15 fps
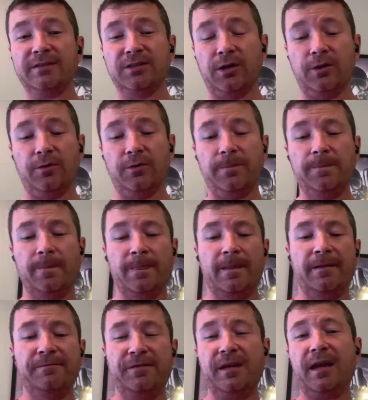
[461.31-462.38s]
so
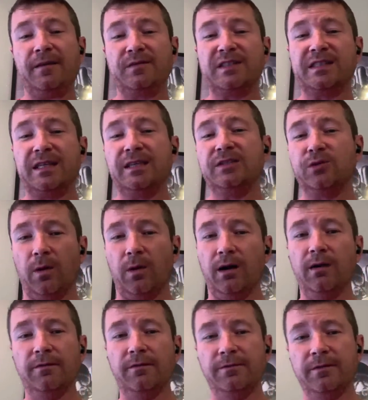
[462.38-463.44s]
VFC
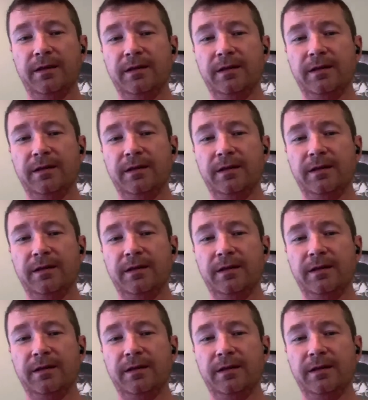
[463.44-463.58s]
12